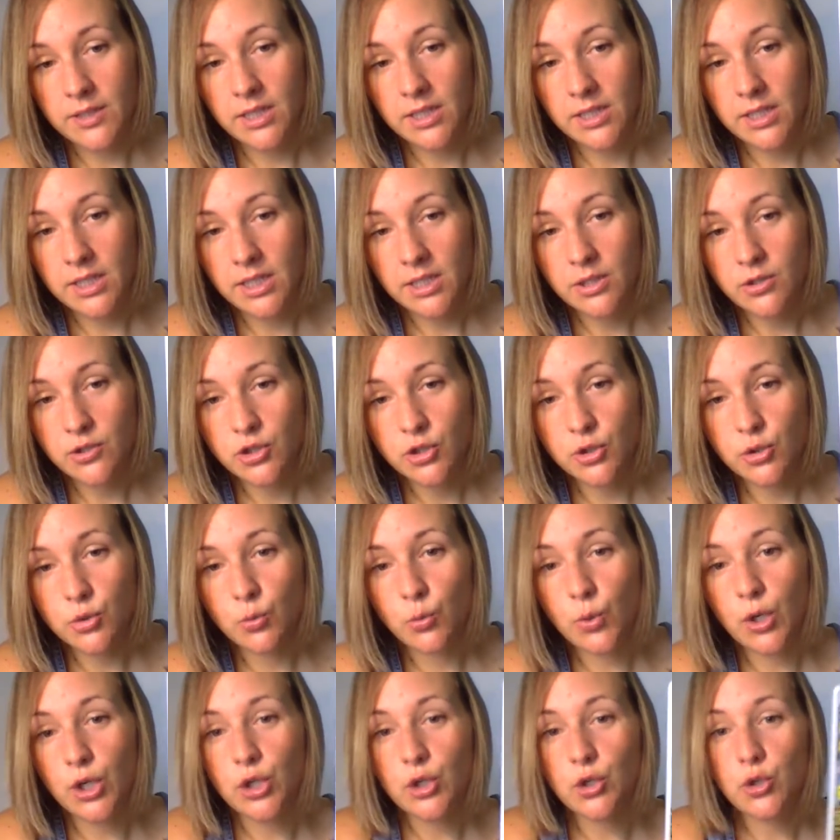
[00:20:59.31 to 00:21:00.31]
getting to
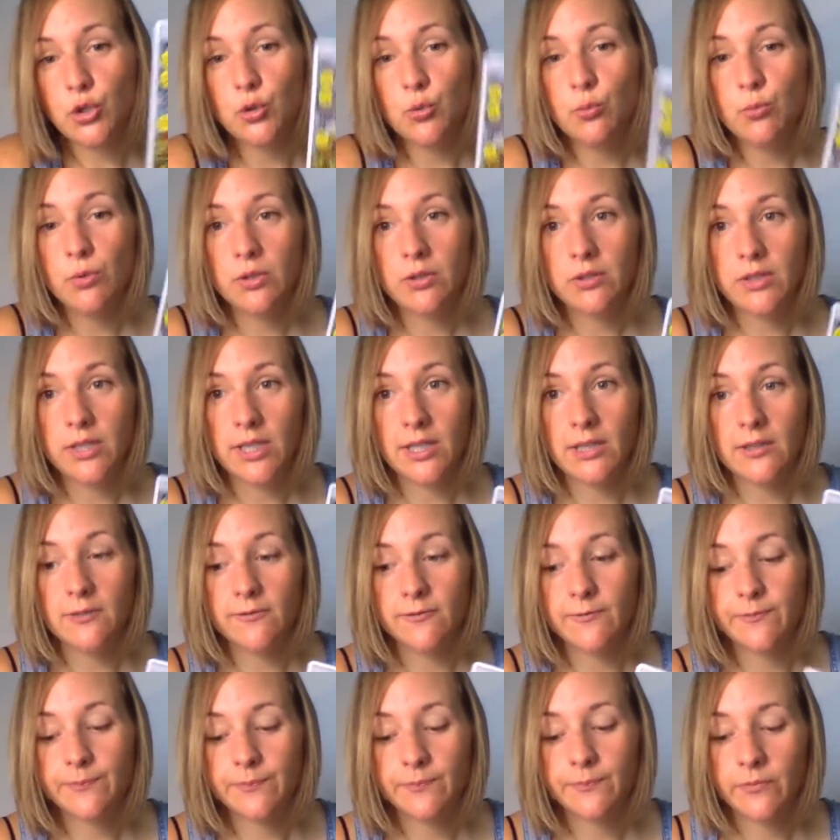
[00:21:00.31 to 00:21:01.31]
what you
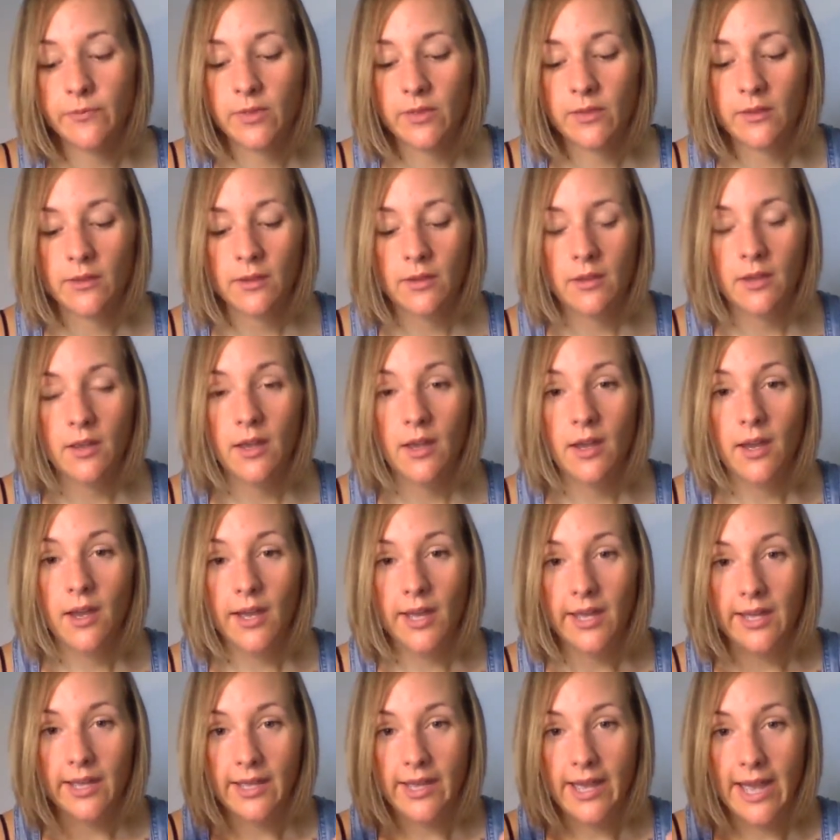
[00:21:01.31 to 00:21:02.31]
believe
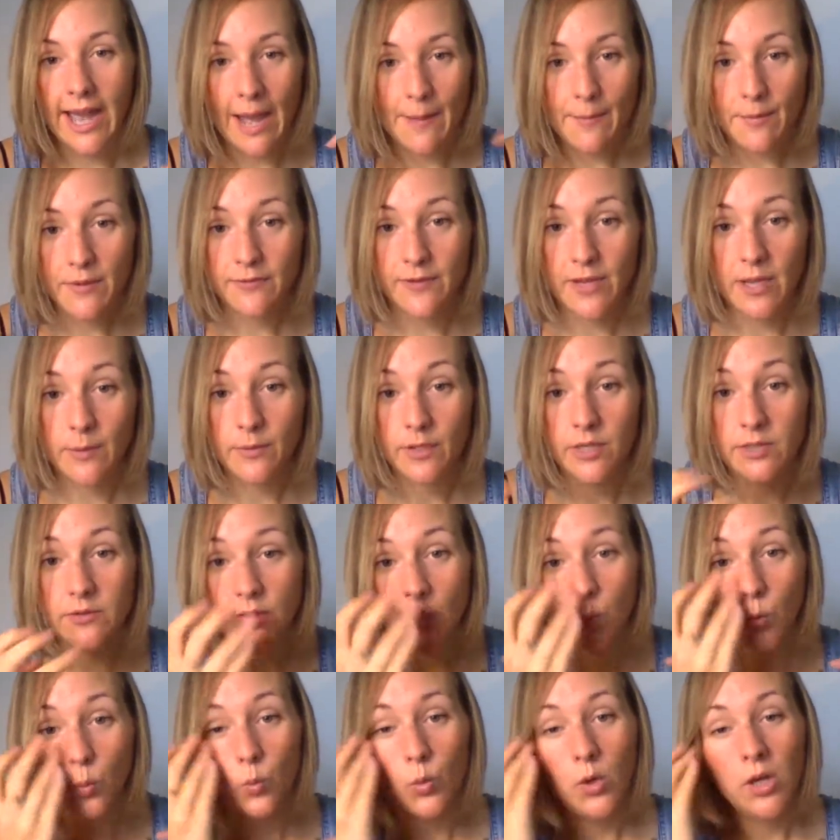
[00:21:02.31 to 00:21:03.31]
a happy family is,
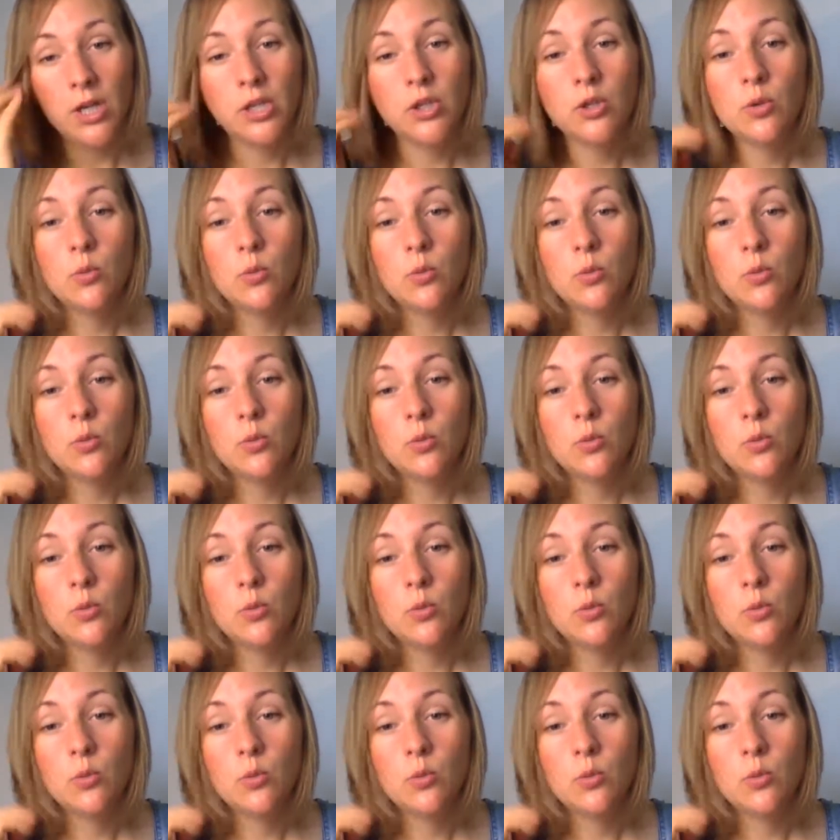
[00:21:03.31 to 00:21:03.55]
or what,